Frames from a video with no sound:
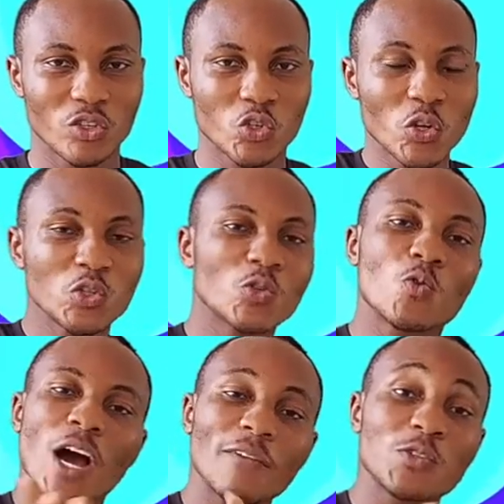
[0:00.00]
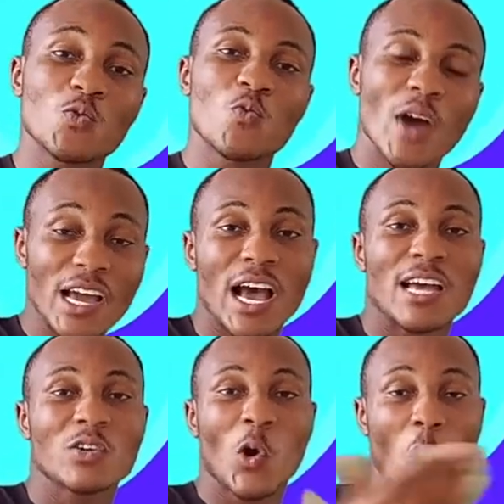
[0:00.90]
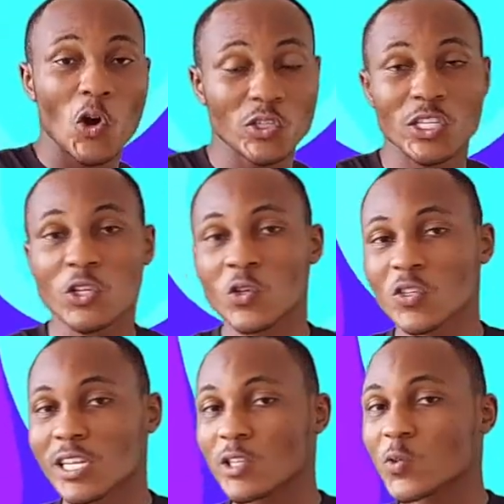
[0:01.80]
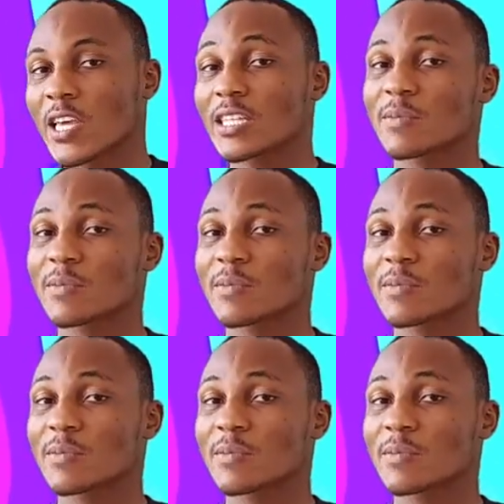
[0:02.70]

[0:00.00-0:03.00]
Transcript: Don't you have to work hard continuously to get